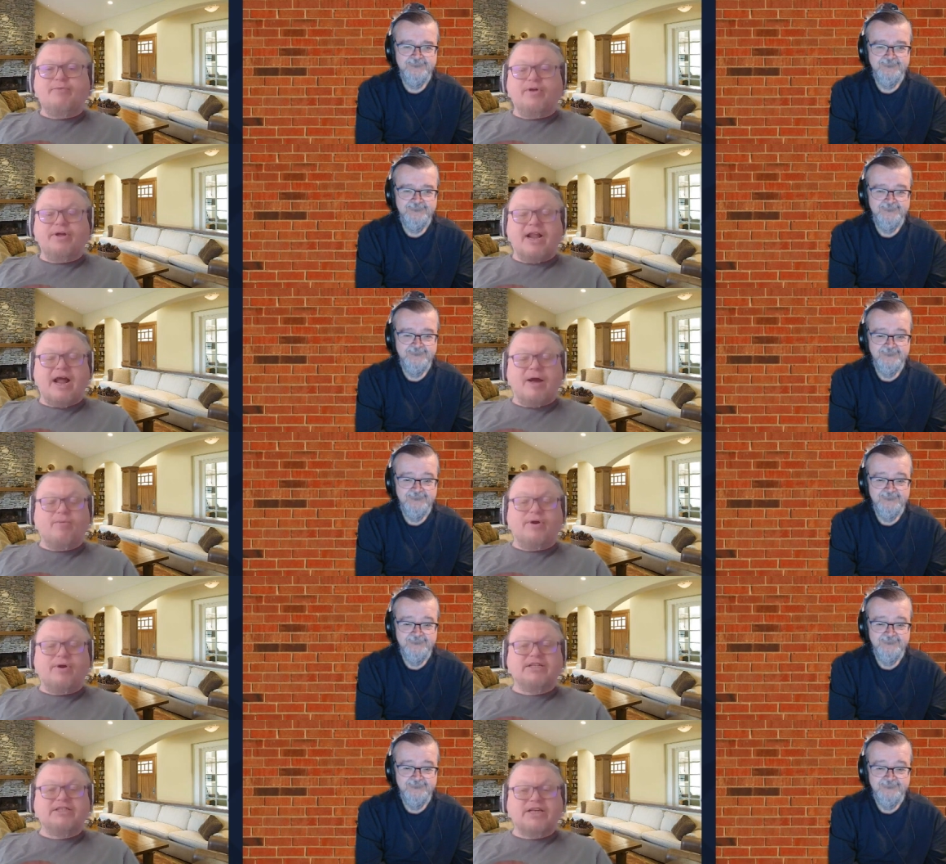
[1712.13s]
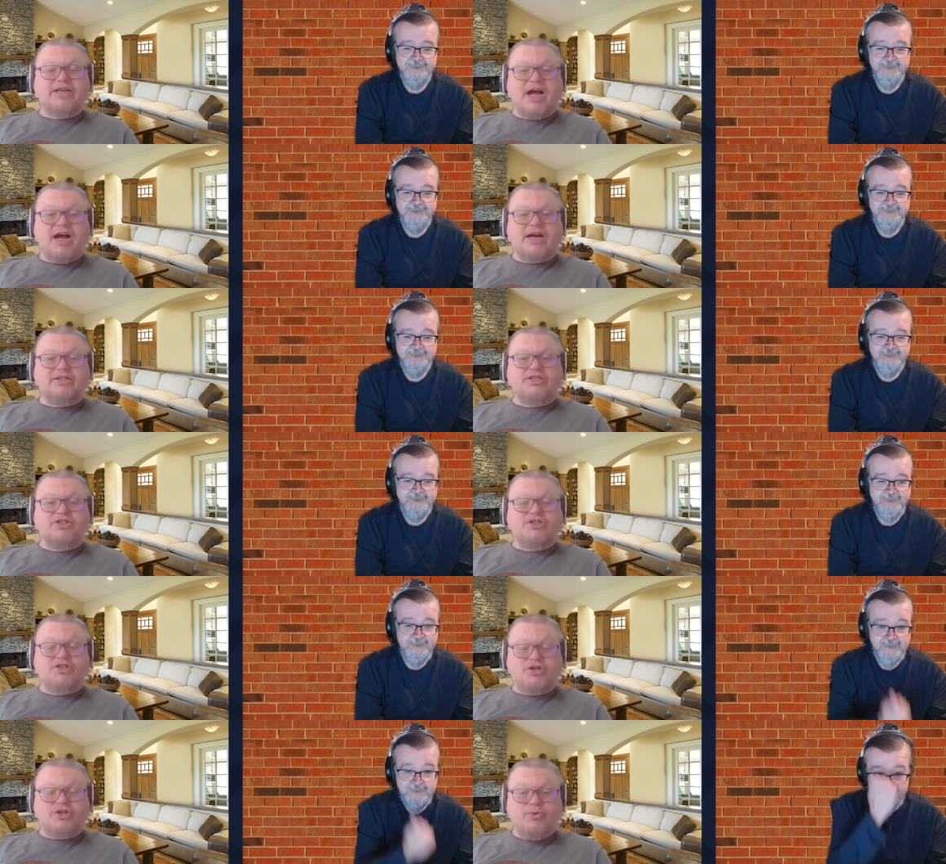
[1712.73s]
Speaker 1: and I want to talk to
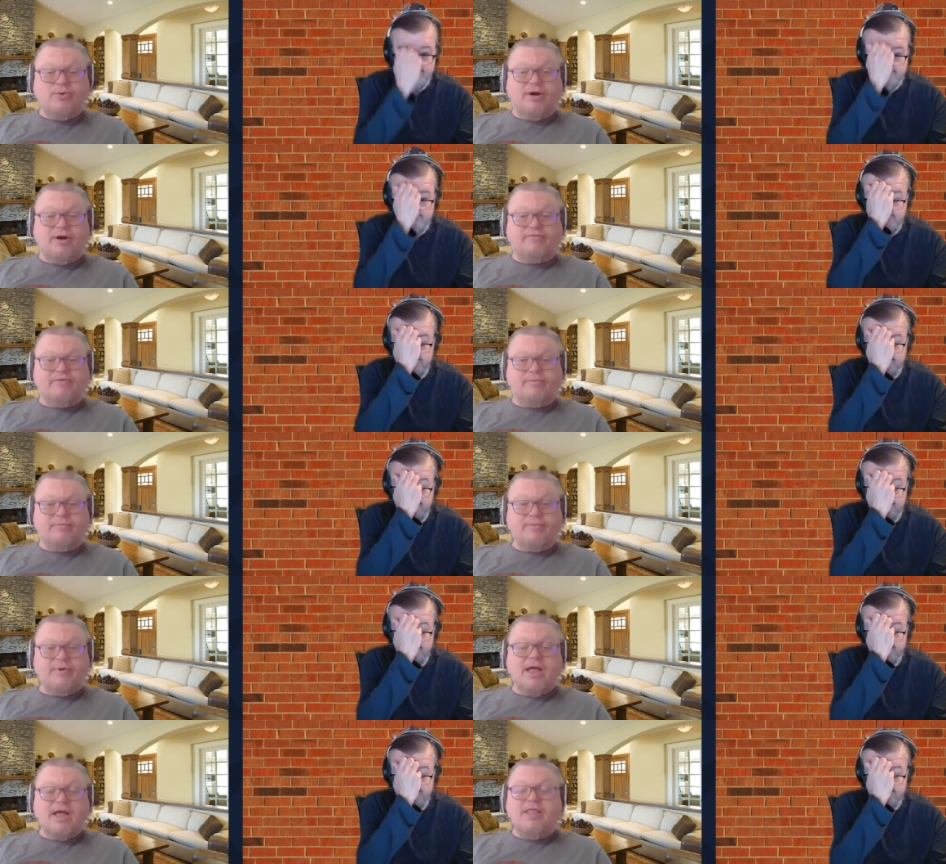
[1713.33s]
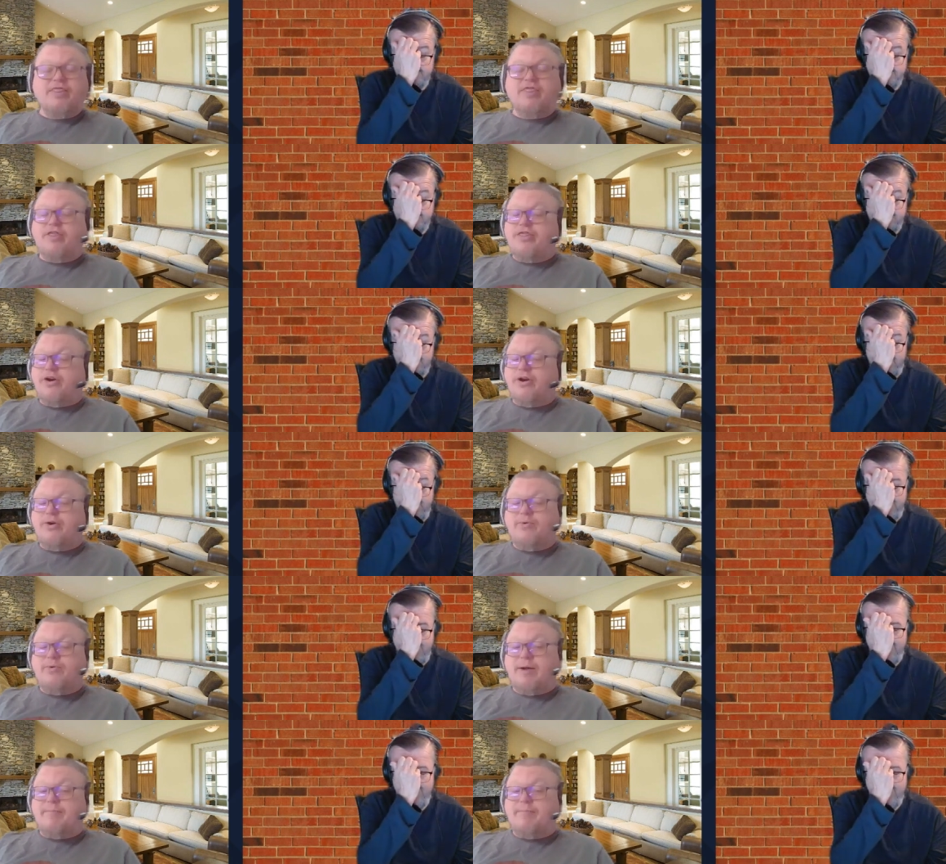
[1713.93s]
two of them. The third one, I'm